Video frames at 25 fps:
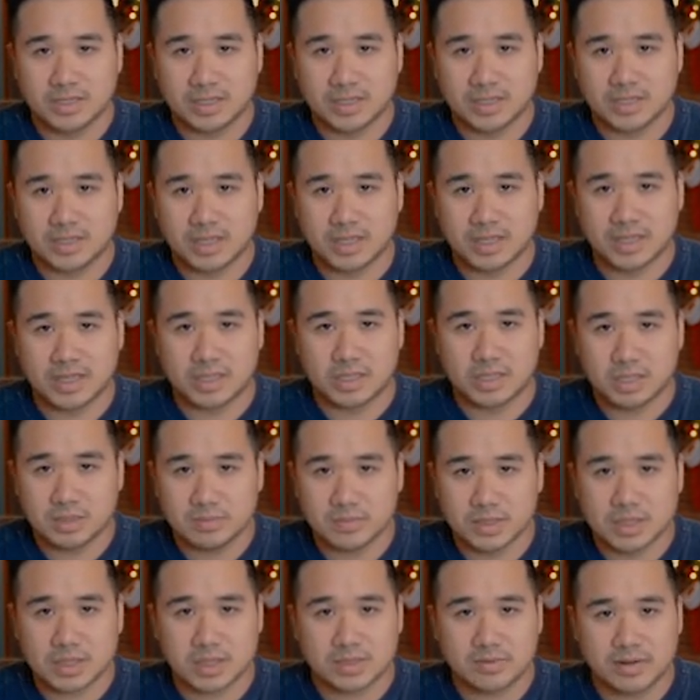in like the
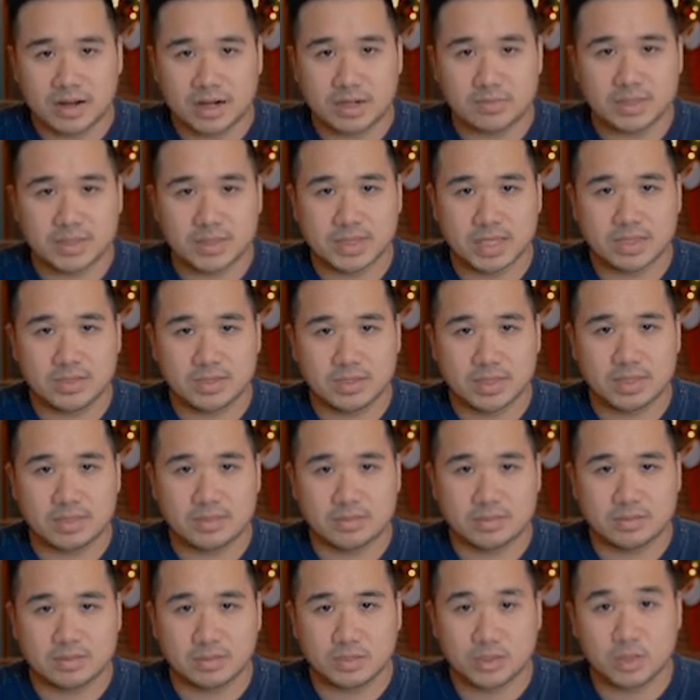dimmest environments that you
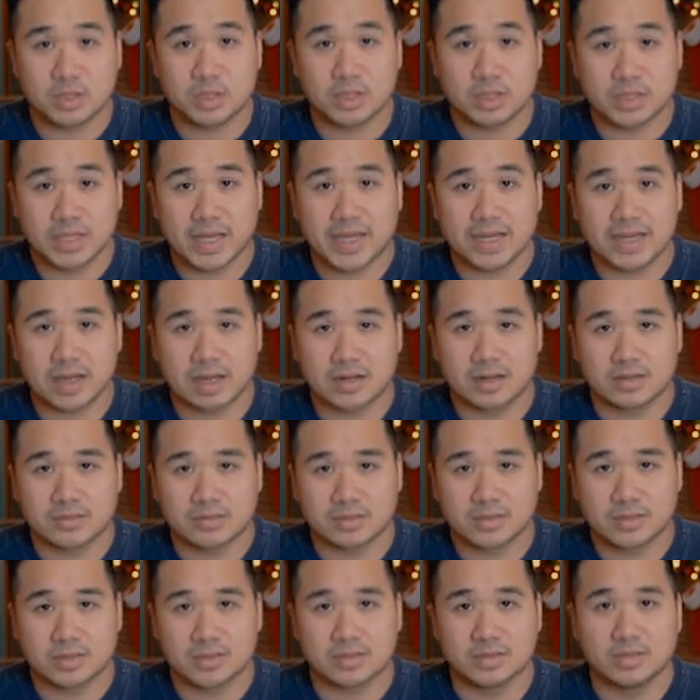can usually take out of.
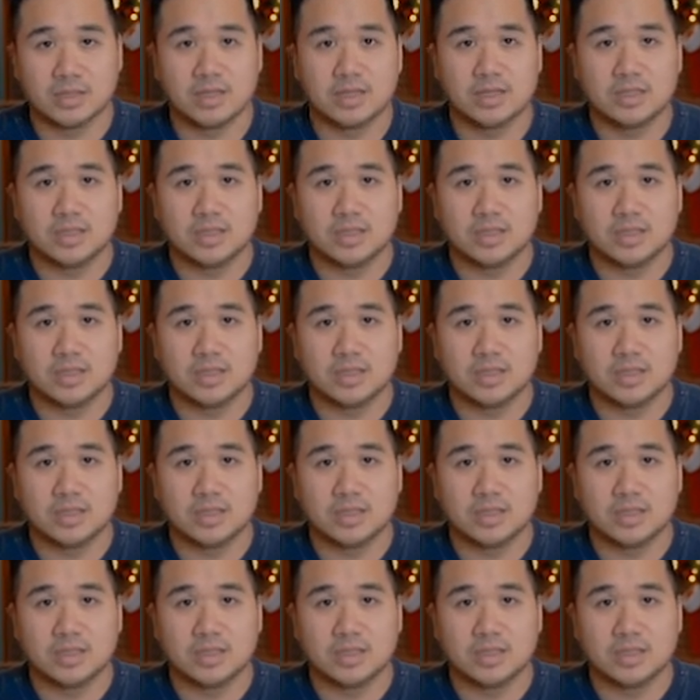So,